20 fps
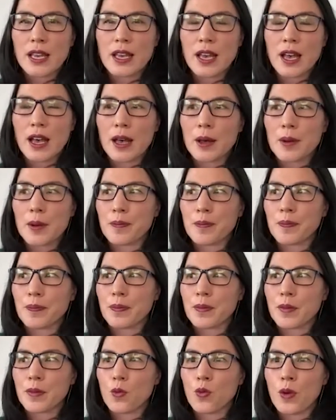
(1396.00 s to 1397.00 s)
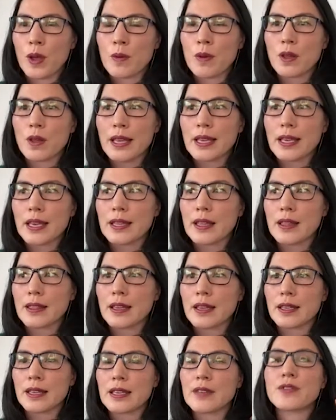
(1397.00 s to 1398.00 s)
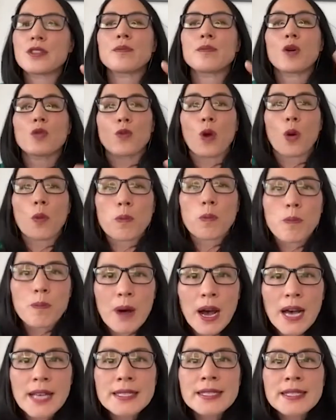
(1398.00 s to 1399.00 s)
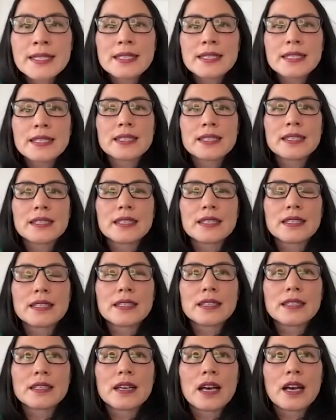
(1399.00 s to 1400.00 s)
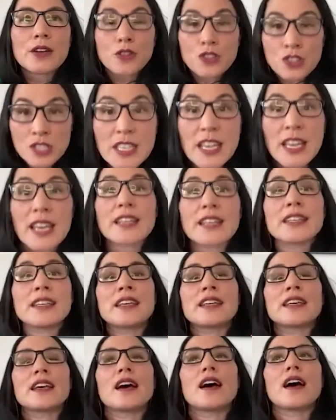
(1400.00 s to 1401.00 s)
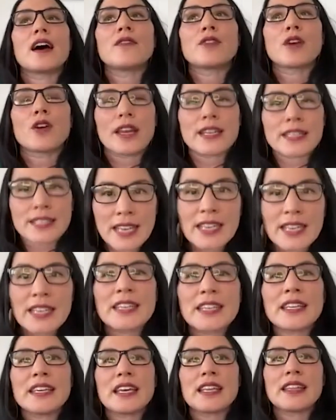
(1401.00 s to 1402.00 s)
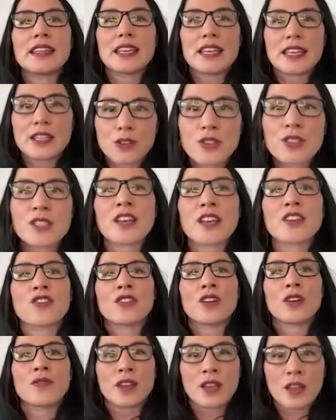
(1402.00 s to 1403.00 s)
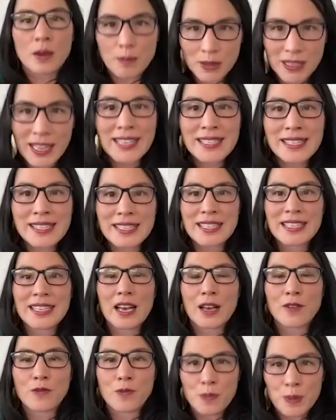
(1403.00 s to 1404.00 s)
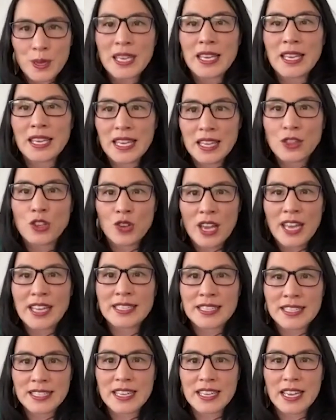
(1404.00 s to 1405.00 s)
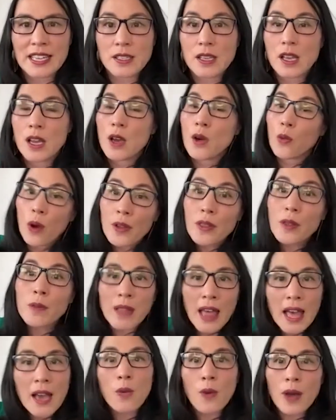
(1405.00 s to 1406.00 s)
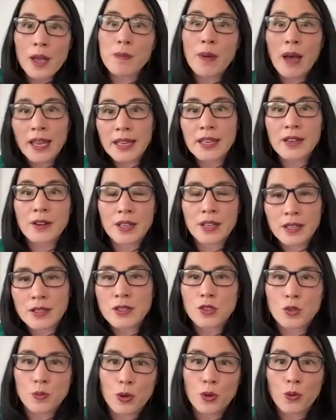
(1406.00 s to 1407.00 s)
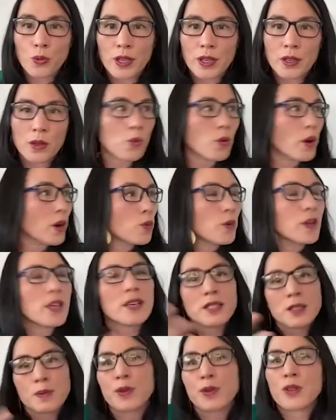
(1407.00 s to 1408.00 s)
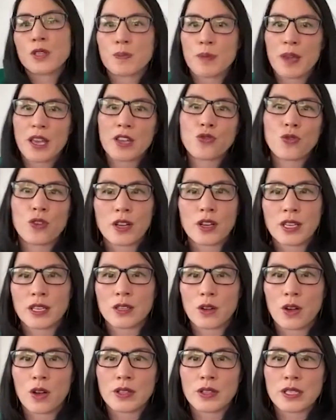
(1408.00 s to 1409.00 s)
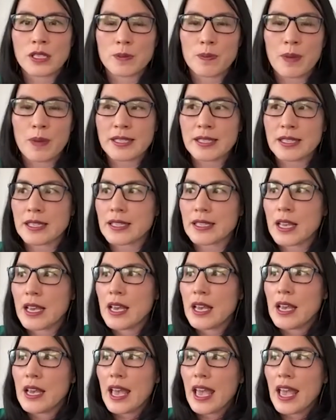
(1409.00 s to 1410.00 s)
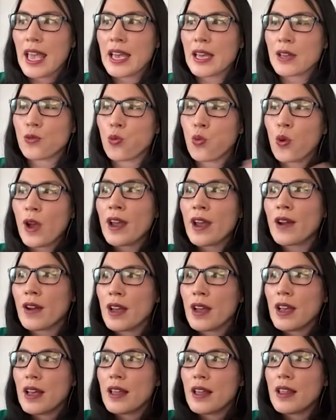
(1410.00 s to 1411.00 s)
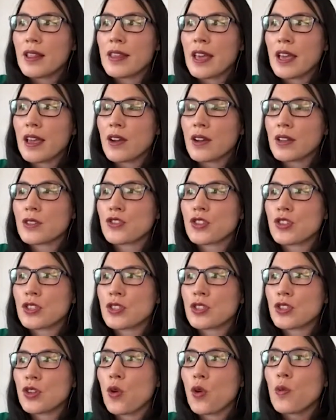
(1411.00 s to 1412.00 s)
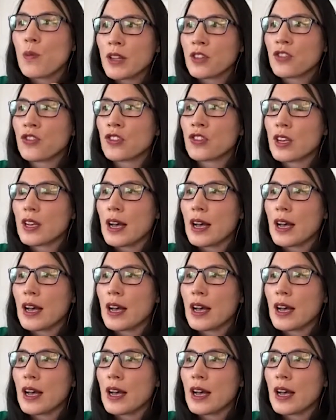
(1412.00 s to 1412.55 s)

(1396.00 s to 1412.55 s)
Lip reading: like that gives them a robust understanding of their identity in the intersection of the complexity of being in the United States, where the Black-white binary is super real, where we experience patriarchy in all these spaces, and where there is just so much